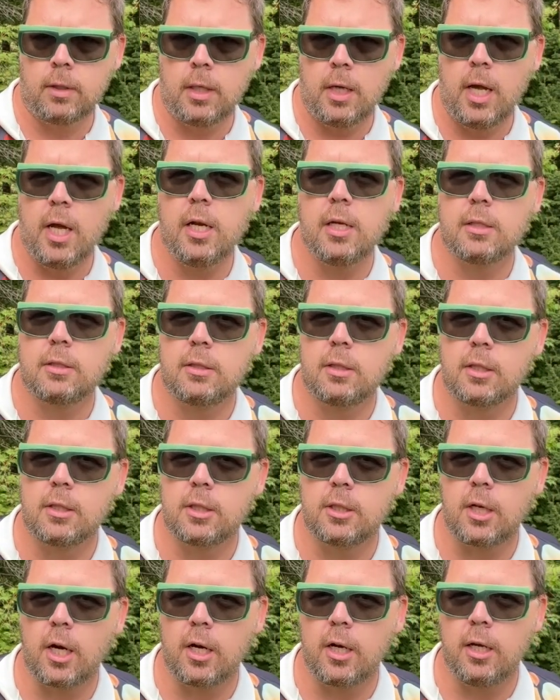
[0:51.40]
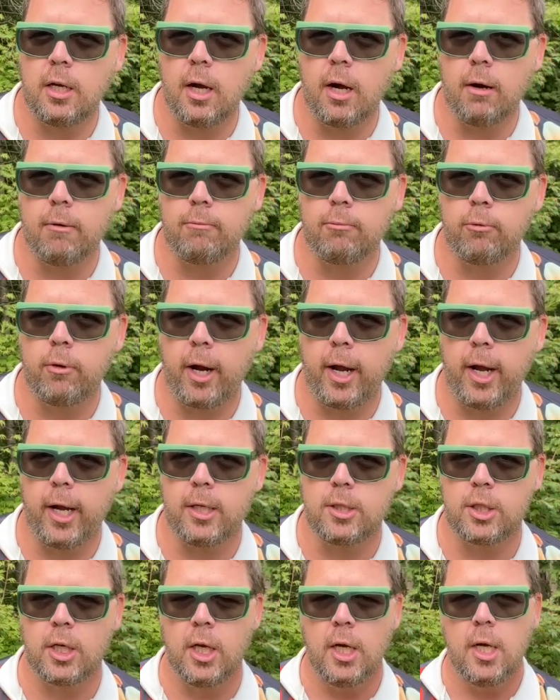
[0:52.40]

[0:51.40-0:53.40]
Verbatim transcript: It is the study of rage.